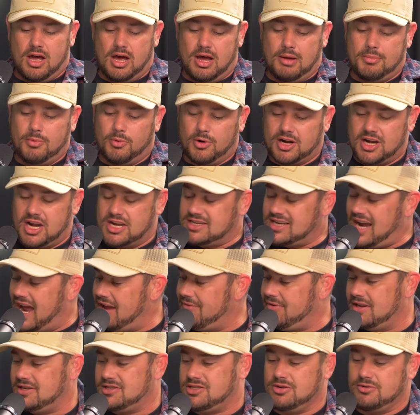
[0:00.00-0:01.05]
We're going to
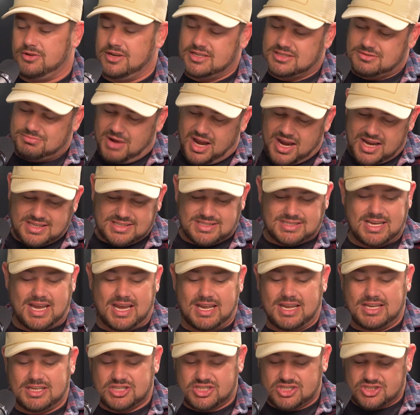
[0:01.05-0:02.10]
dive into his
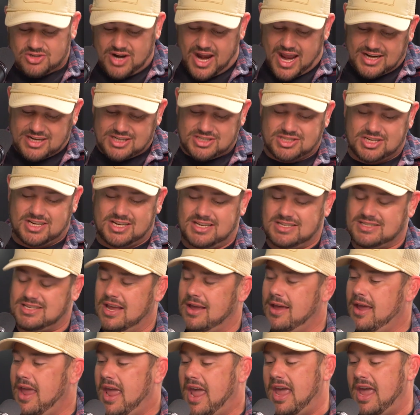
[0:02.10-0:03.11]
mindset, his strategies,